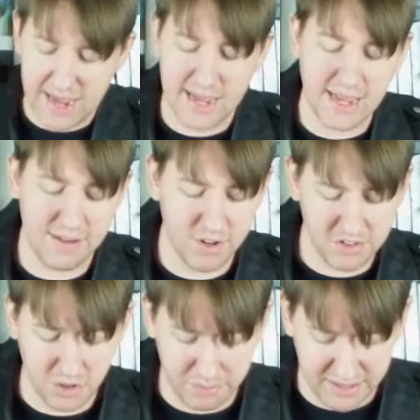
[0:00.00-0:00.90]
I have
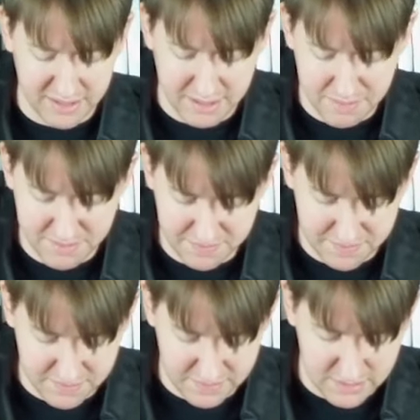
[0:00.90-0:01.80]
also picked up
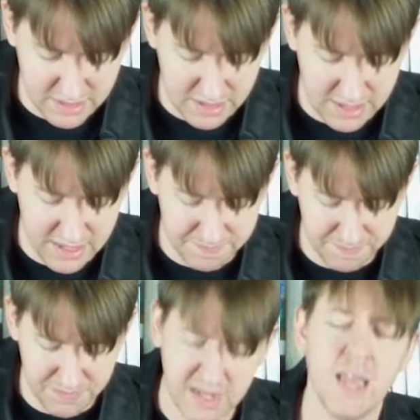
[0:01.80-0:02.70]

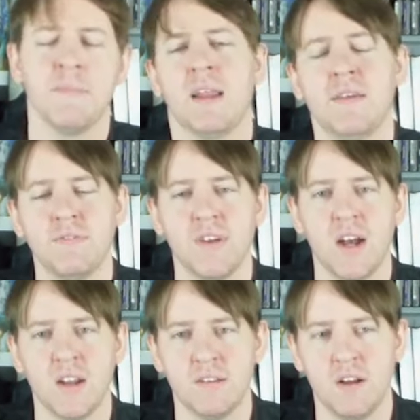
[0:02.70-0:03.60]
a game that I've
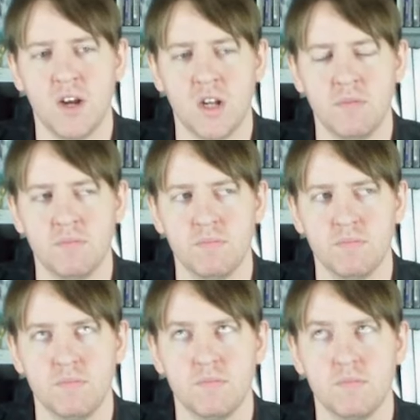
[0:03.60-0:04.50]
got on
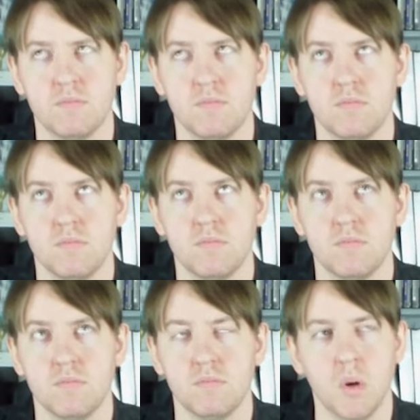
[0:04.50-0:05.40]

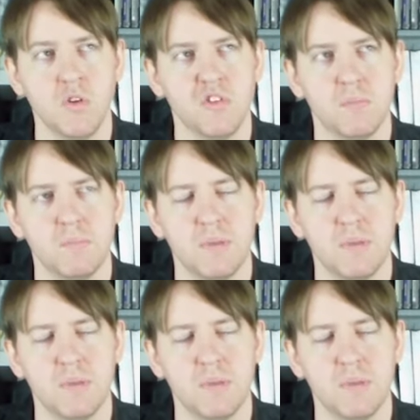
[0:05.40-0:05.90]
most?